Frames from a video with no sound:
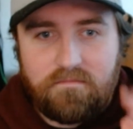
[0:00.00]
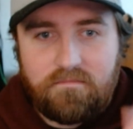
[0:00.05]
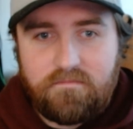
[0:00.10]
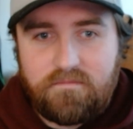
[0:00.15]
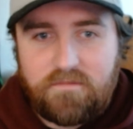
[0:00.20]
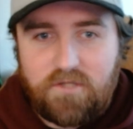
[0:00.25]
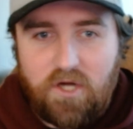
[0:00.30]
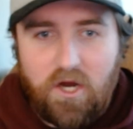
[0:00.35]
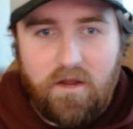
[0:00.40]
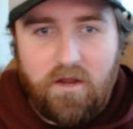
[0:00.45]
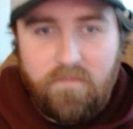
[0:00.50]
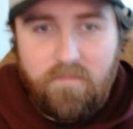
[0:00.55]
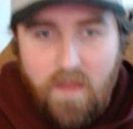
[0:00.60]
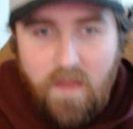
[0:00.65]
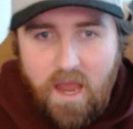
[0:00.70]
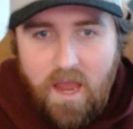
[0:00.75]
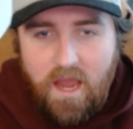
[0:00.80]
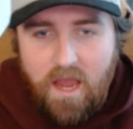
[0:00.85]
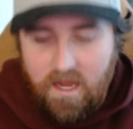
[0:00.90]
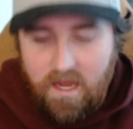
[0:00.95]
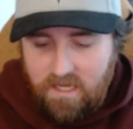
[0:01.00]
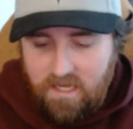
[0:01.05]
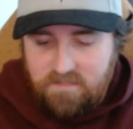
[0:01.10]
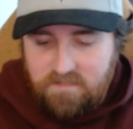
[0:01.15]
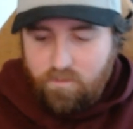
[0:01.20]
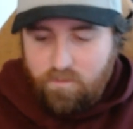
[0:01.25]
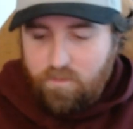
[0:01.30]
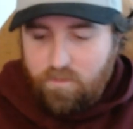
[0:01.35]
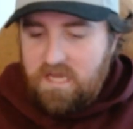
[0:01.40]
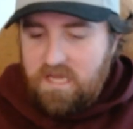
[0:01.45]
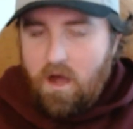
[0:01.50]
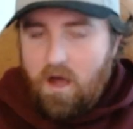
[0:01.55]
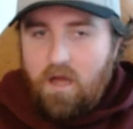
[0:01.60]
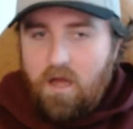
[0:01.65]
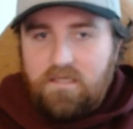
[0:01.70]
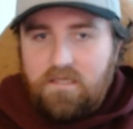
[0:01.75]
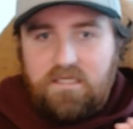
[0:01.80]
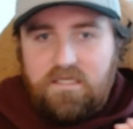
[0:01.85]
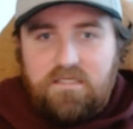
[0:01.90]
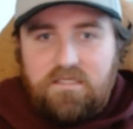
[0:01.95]
Sorry. It's
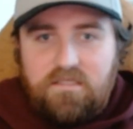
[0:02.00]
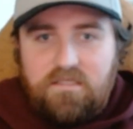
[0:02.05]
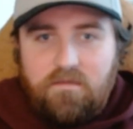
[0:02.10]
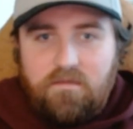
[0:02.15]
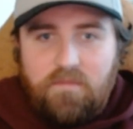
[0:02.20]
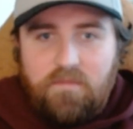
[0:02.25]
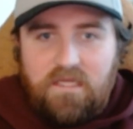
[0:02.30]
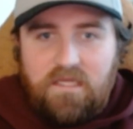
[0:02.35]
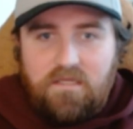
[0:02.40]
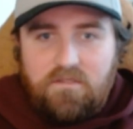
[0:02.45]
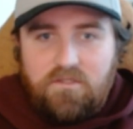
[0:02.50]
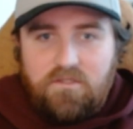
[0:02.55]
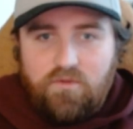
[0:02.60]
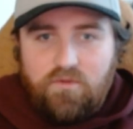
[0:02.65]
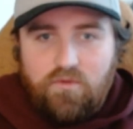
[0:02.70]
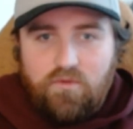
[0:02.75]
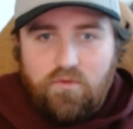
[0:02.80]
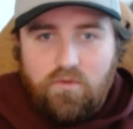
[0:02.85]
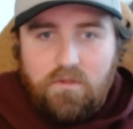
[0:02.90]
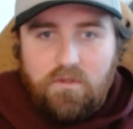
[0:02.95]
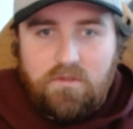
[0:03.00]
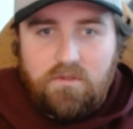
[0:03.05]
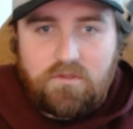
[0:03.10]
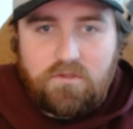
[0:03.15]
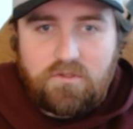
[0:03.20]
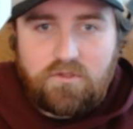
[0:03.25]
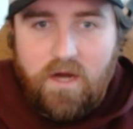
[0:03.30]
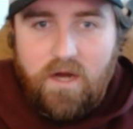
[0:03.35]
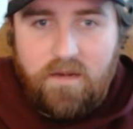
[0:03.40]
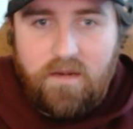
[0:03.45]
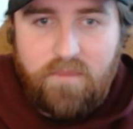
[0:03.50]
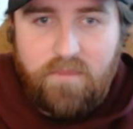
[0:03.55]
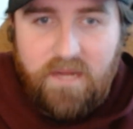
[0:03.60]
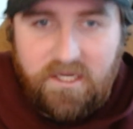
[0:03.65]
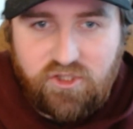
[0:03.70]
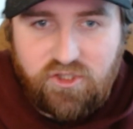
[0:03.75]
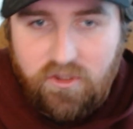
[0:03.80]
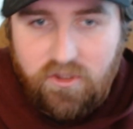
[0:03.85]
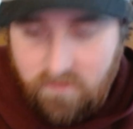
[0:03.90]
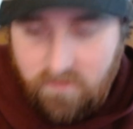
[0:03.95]
beyond easy to me to try and
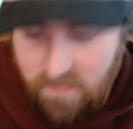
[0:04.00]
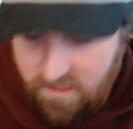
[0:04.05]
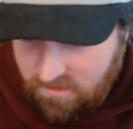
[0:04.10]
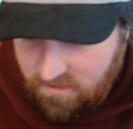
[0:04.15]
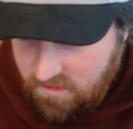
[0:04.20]
picture, like,